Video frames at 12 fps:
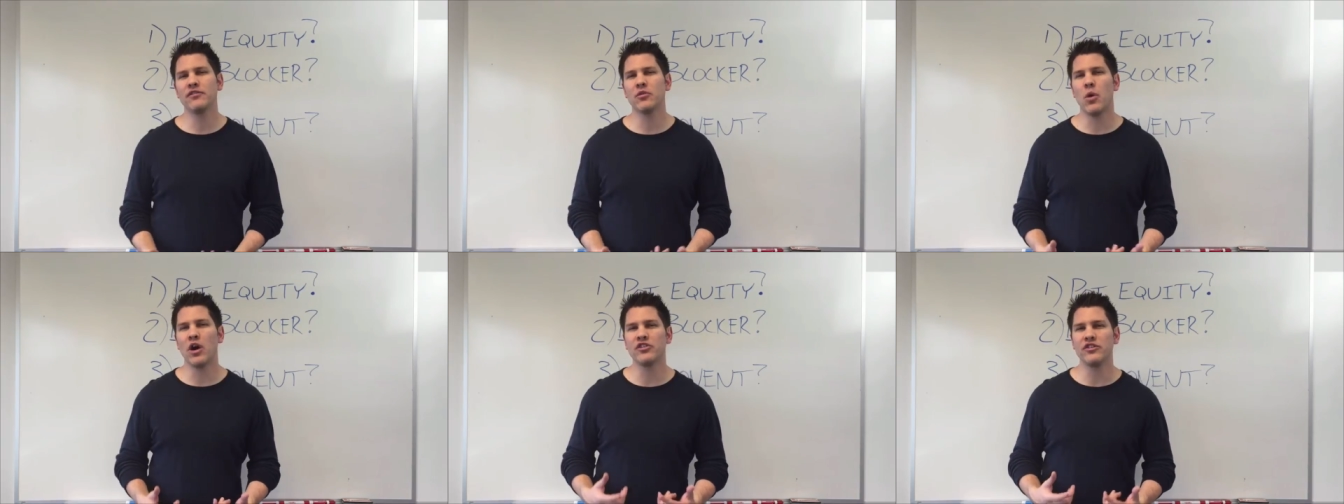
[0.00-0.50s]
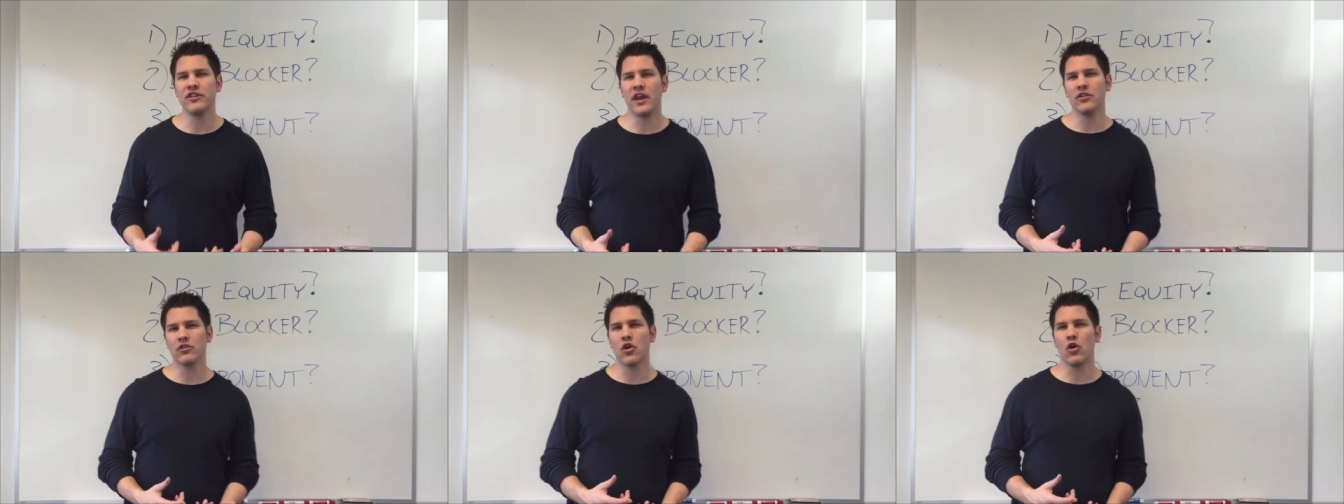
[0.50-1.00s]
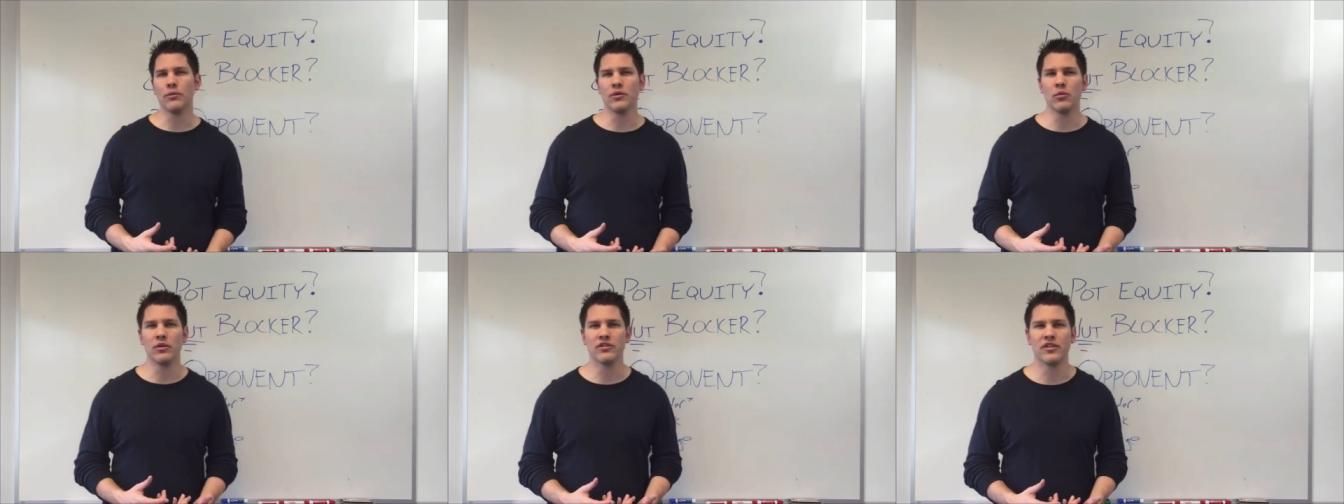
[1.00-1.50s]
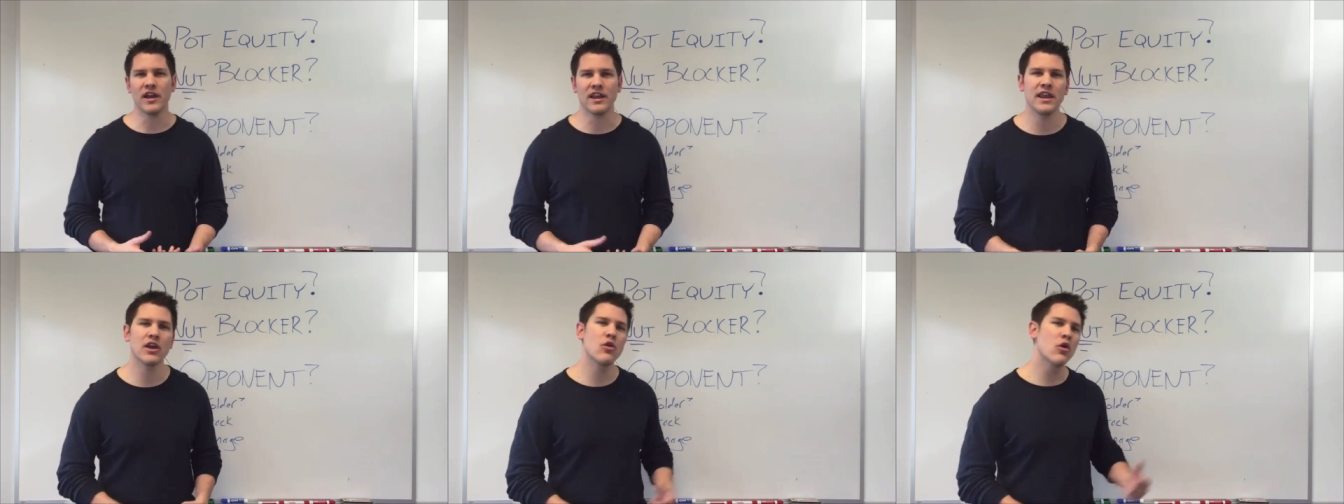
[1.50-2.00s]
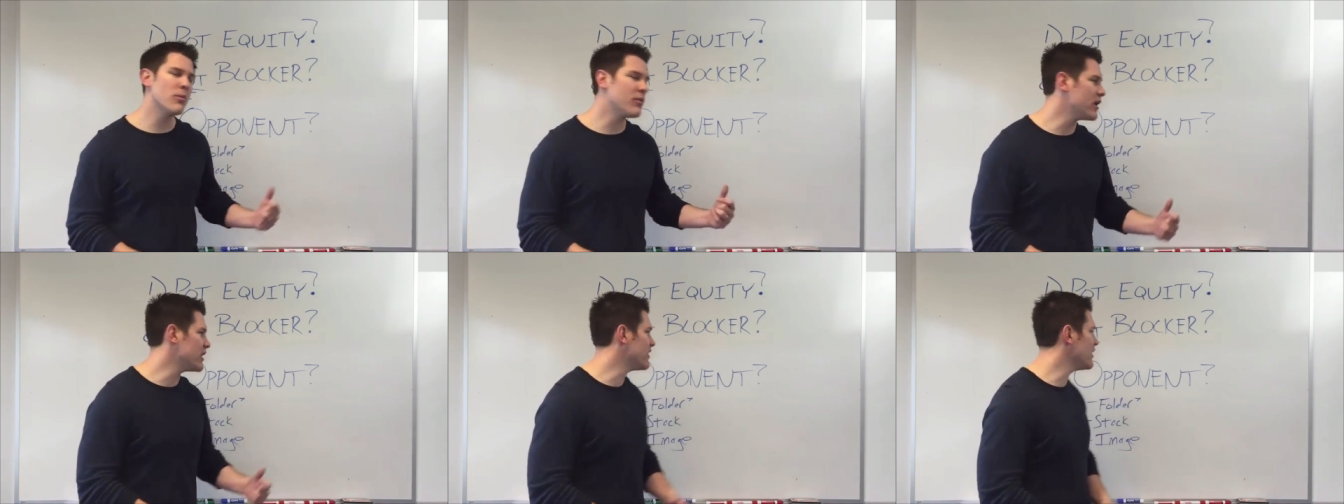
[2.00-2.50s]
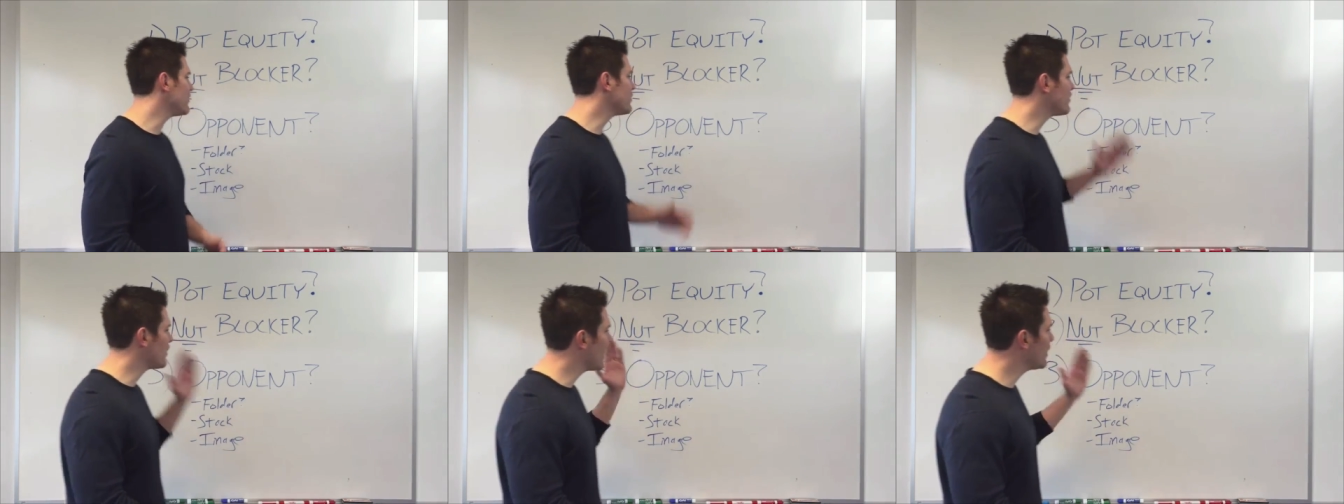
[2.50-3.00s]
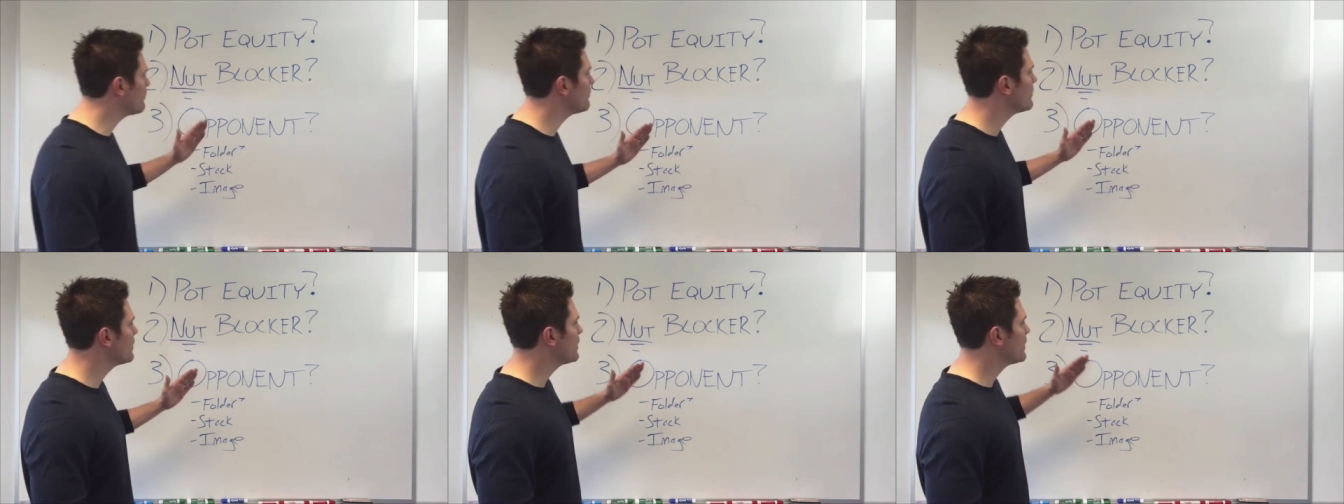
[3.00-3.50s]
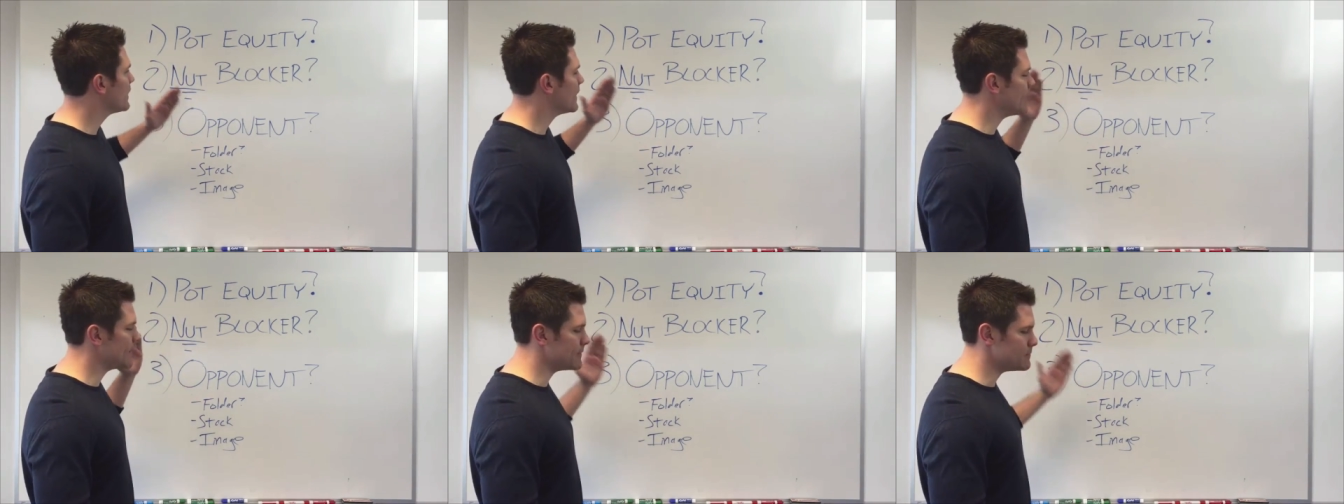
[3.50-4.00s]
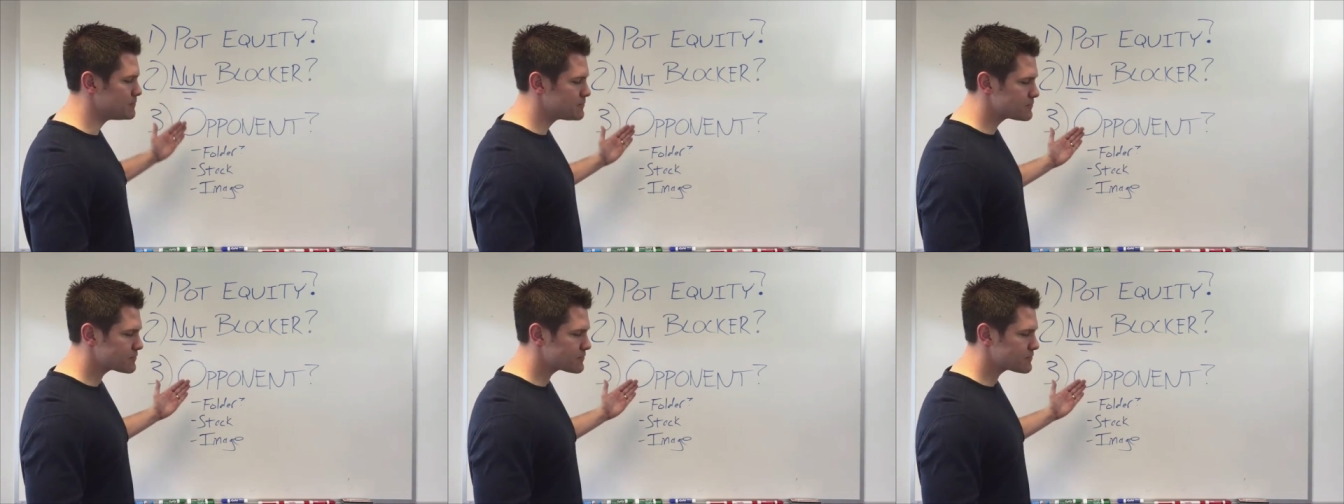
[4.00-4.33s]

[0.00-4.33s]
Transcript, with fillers: after watching Daniel Colman was that he incorporated these same uh,